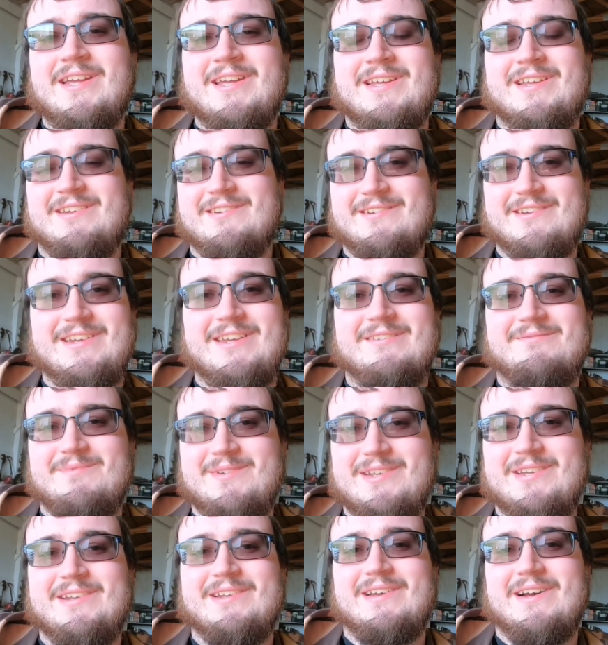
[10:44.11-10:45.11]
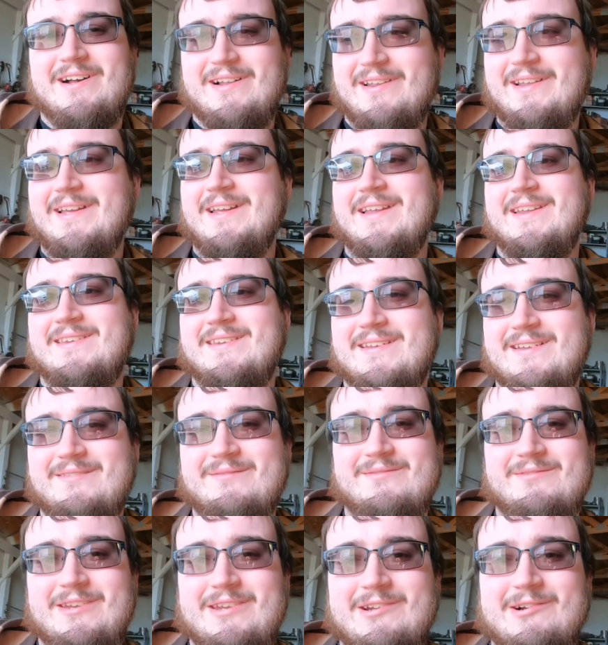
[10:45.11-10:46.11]
you know, get me a lens that,
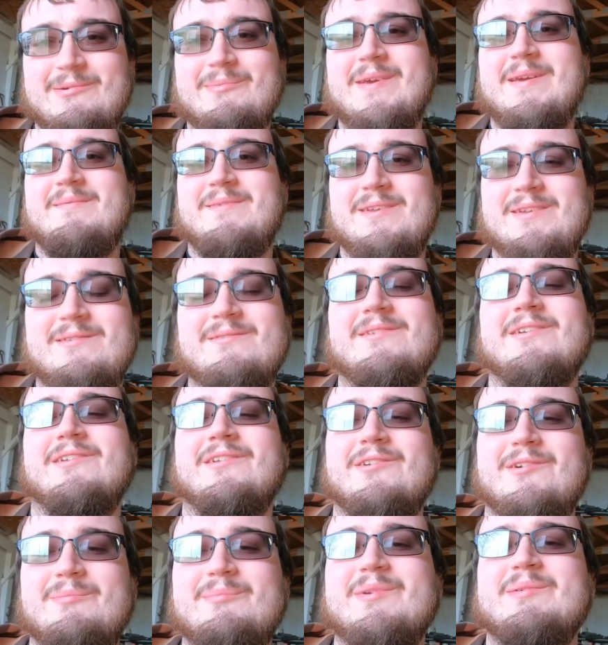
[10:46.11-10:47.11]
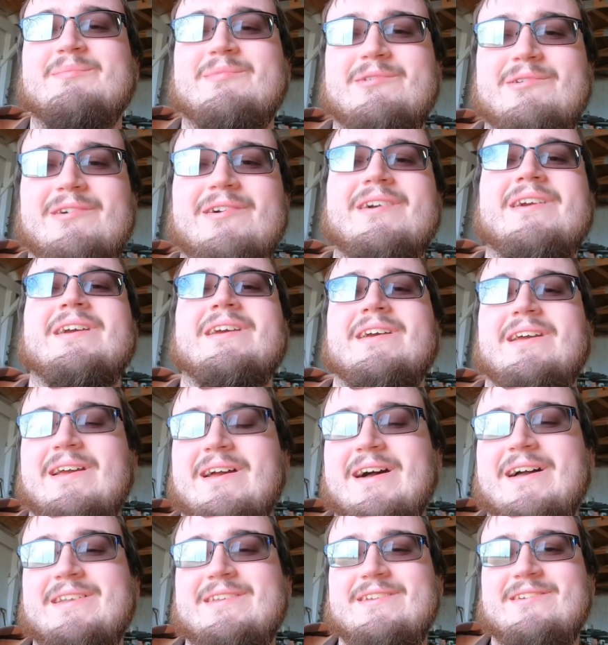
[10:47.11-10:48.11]
you know, maybe is a little bit more
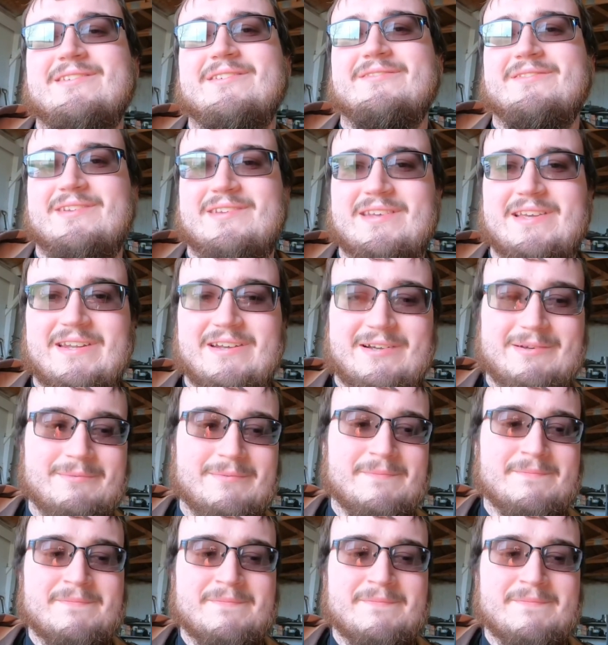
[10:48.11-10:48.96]
ideal of a setup.